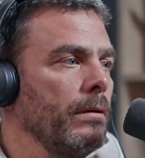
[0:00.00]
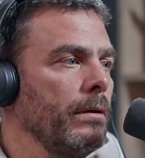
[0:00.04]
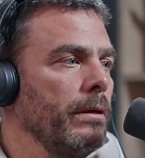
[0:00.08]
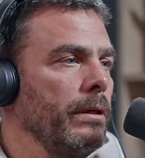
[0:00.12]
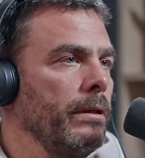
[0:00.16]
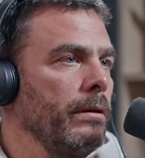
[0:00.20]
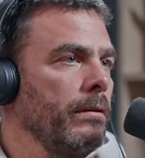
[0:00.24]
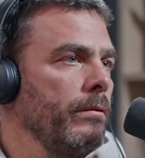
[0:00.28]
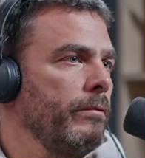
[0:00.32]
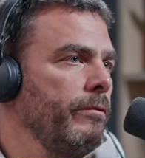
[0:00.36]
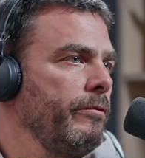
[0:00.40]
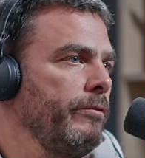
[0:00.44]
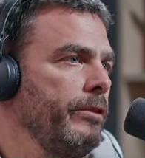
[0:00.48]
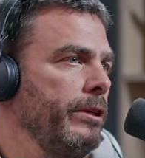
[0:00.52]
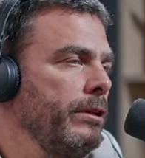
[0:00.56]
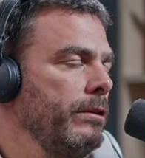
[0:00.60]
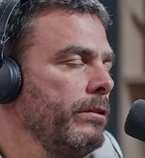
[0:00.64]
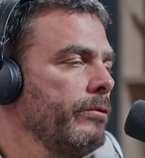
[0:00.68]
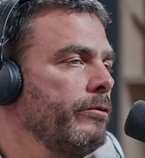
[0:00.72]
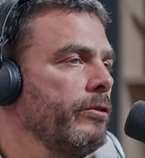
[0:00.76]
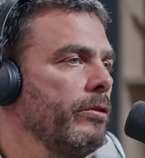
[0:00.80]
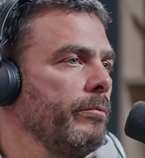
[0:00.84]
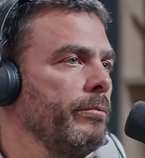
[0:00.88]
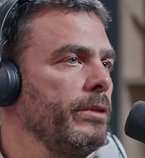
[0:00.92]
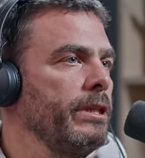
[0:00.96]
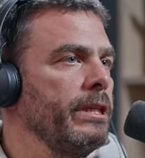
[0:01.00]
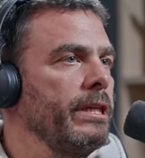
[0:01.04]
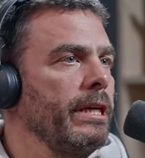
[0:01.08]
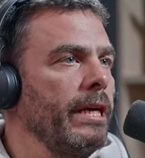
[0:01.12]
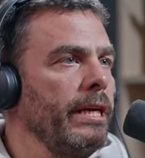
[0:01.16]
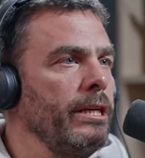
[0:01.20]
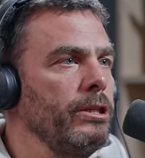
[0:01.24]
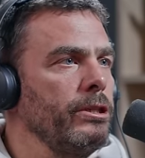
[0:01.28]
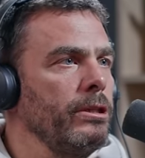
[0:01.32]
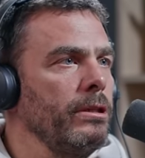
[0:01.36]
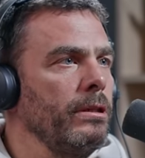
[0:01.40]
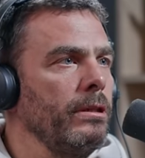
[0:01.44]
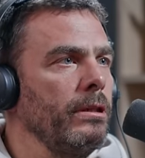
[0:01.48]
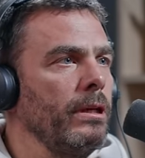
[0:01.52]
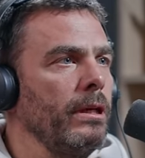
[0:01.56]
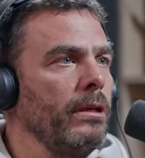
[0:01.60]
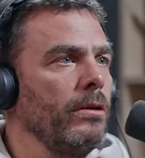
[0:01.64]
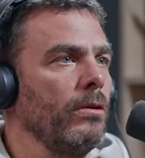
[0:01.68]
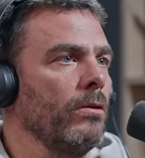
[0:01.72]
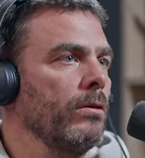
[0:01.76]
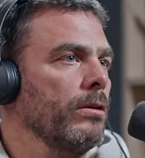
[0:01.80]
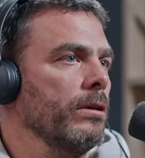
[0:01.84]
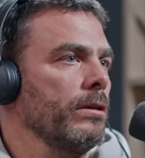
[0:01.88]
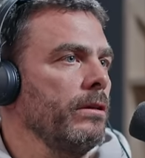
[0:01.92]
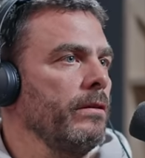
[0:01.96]
in the field of communication
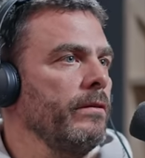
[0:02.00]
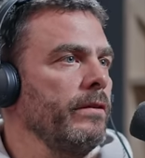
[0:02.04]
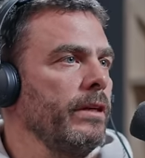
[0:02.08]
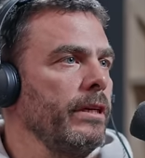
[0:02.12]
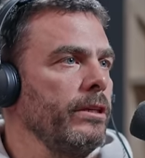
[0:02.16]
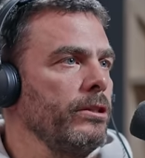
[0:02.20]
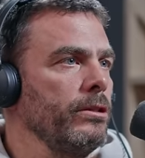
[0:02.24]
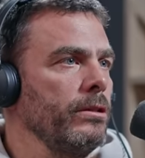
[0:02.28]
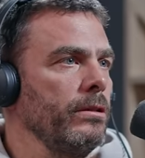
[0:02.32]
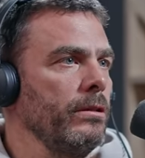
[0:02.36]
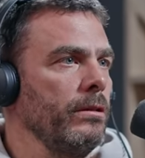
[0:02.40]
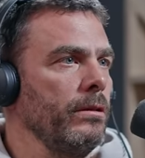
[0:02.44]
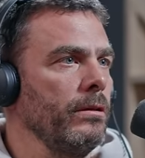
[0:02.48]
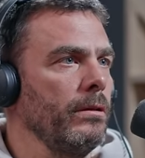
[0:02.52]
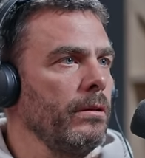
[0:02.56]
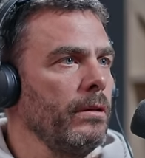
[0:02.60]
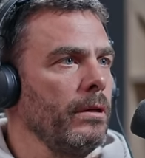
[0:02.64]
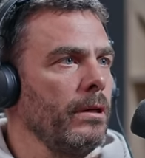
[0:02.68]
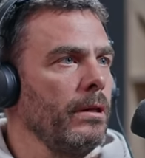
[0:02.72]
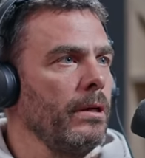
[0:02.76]
and organization